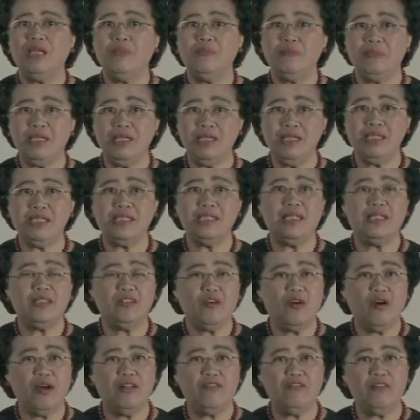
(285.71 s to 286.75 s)
peace and
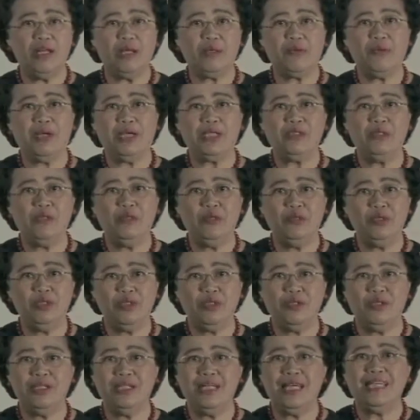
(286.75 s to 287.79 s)
conflict
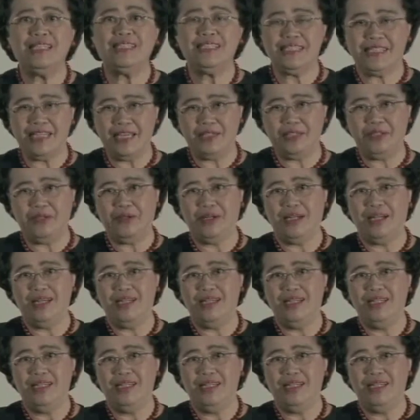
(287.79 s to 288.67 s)
resolution, etc.